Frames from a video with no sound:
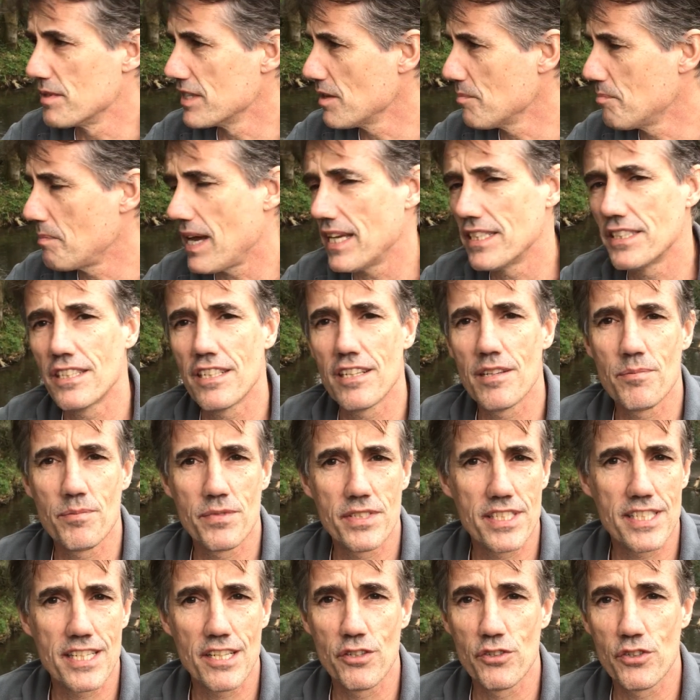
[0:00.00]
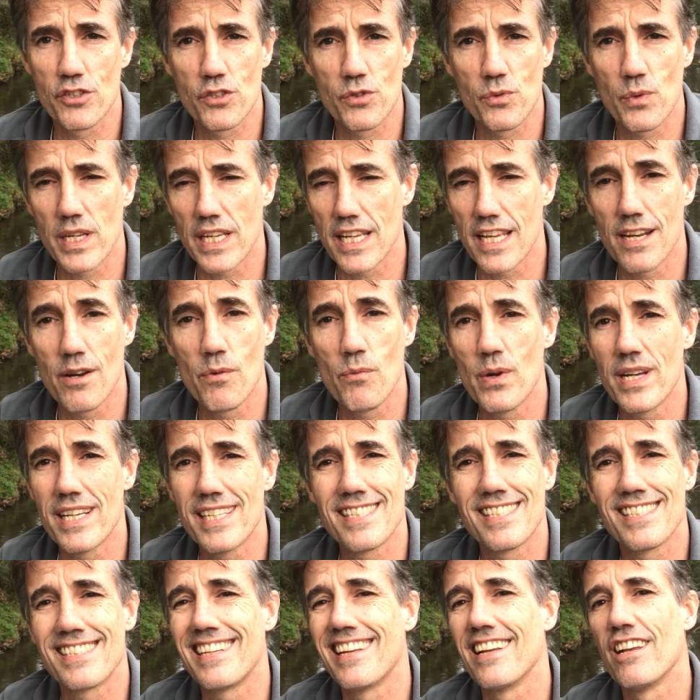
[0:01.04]
and the pendulum's still swinging and we're
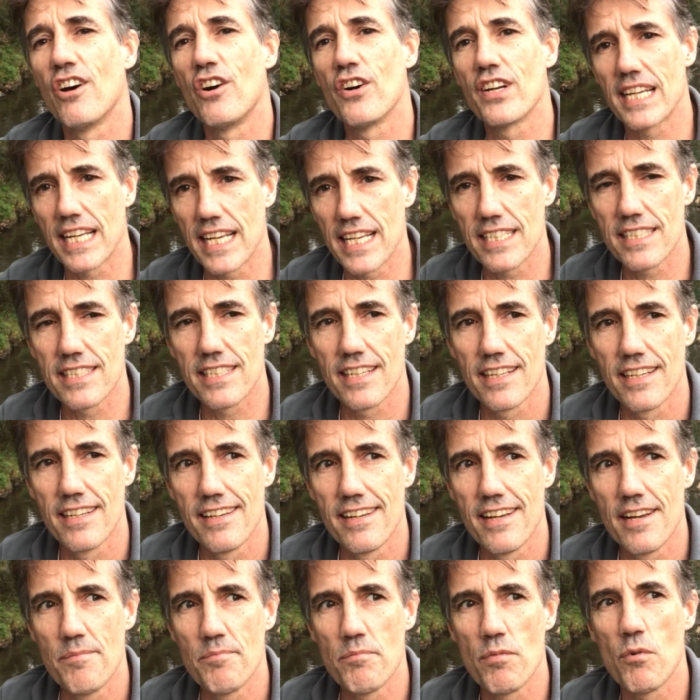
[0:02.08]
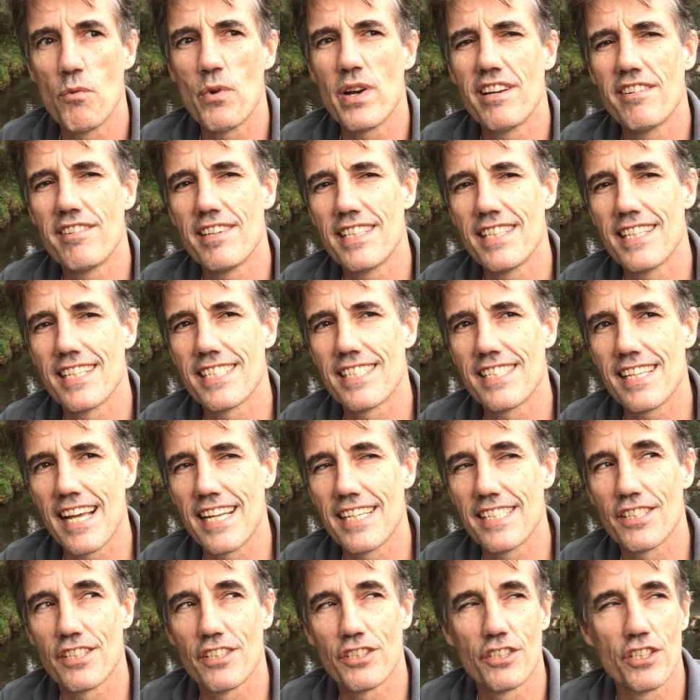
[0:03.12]
still on it, but we're in the
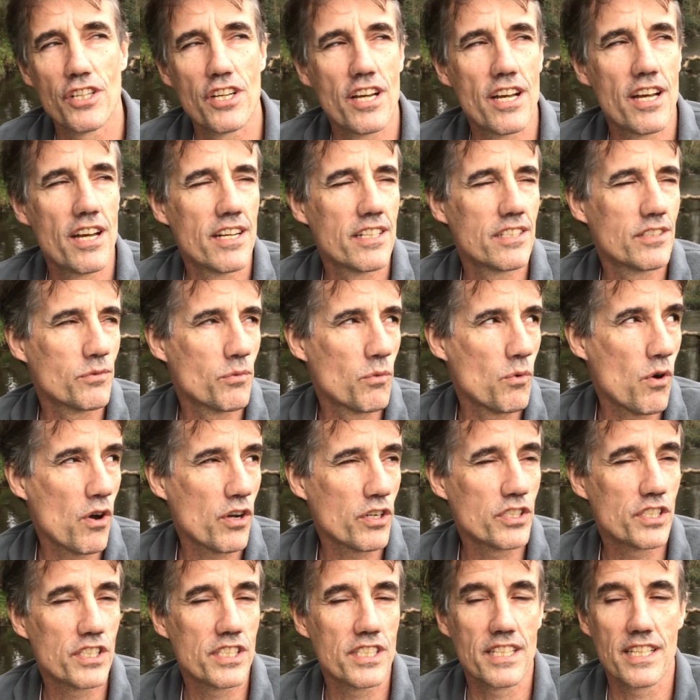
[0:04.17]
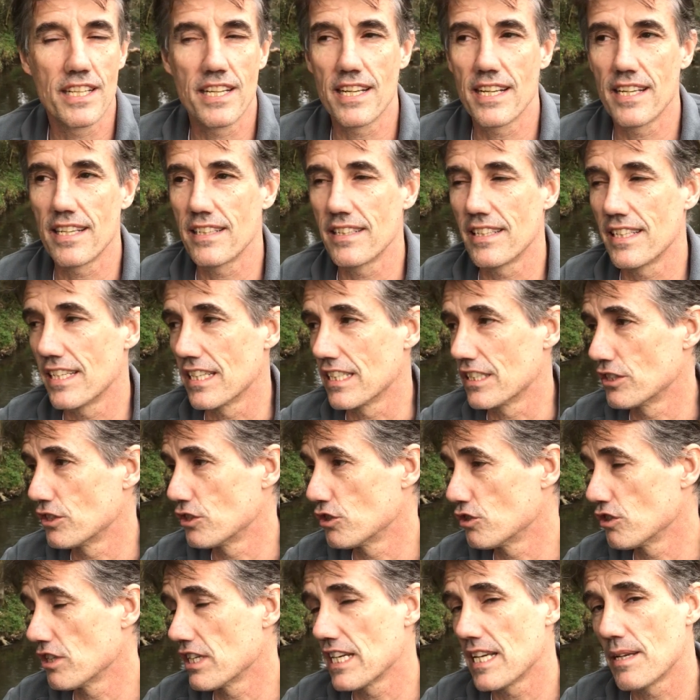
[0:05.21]
center just watching the
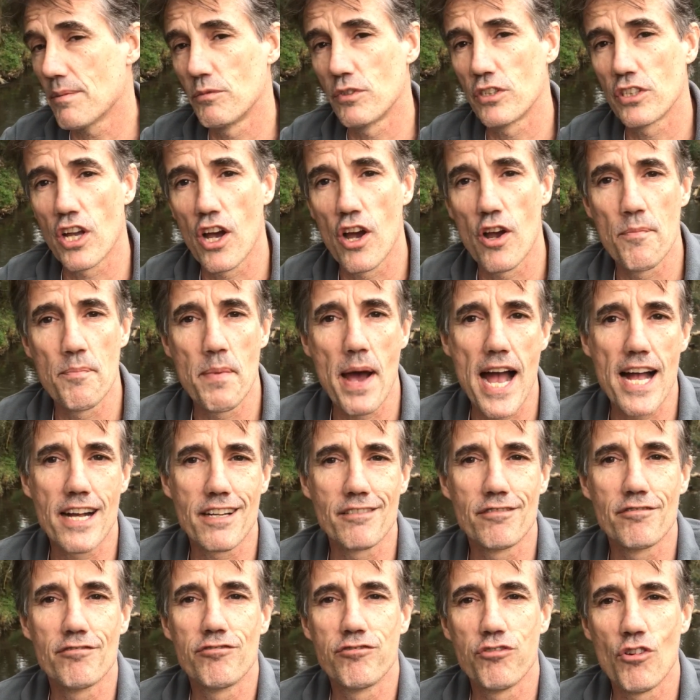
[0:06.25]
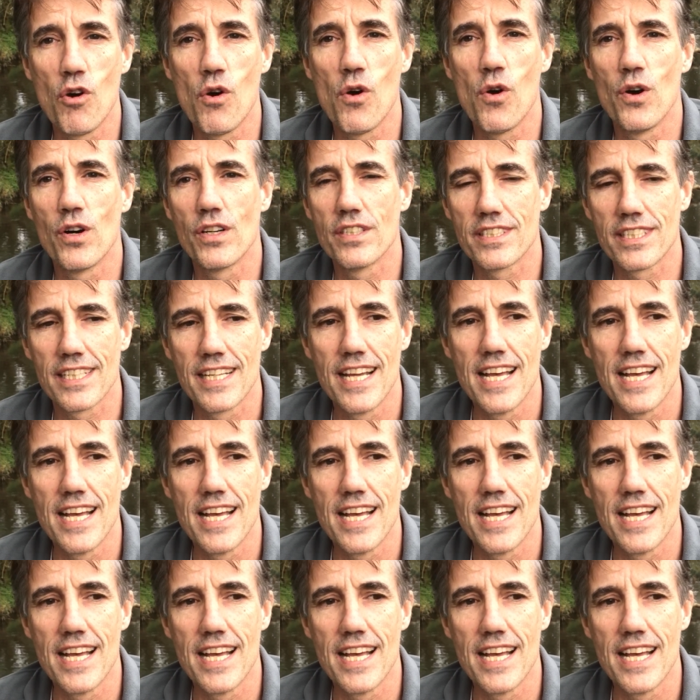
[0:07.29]
extremes go back and forth,